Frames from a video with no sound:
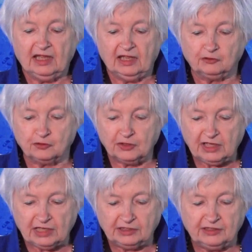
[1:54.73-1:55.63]
and
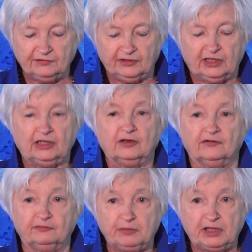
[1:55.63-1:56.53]
creativity
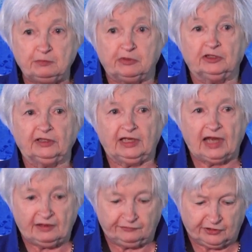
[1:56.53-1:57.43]
of people in
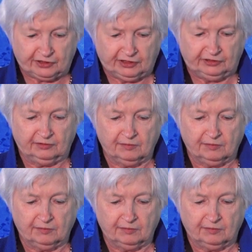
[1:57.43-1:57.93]
Africa.